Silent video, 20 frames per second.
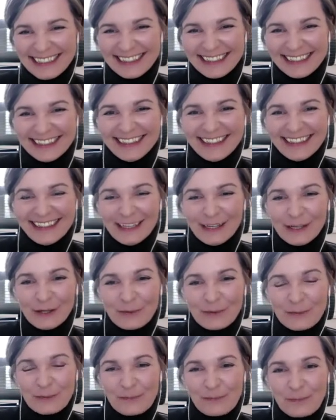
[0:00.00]

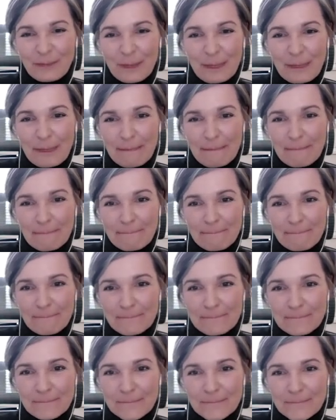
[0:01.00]

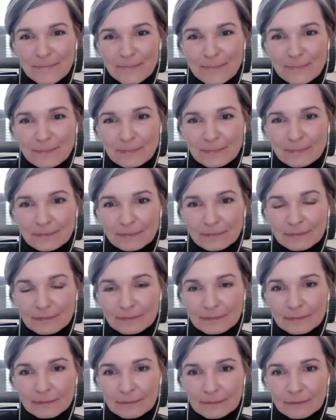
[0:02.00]

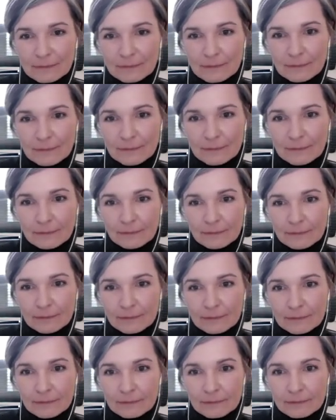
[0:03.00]

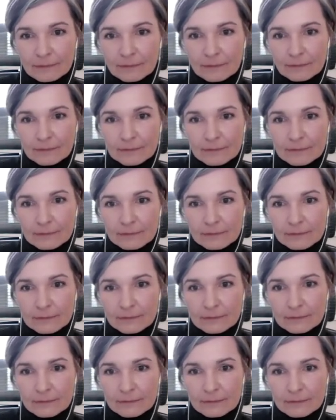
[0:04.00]

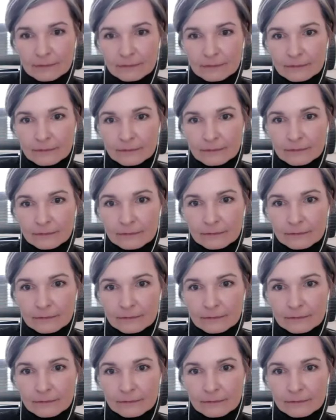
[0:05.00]
No words are spoken by the person on screen.